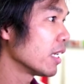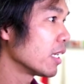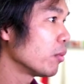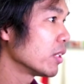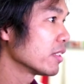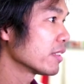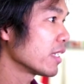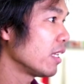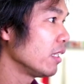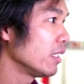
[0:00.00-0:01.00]
and I want to
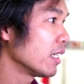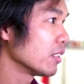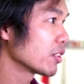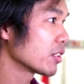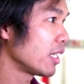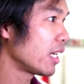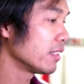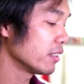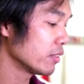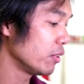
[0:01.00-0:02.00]
sell, I'll
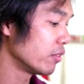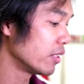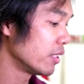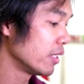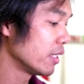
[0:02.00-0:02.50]
slide this over,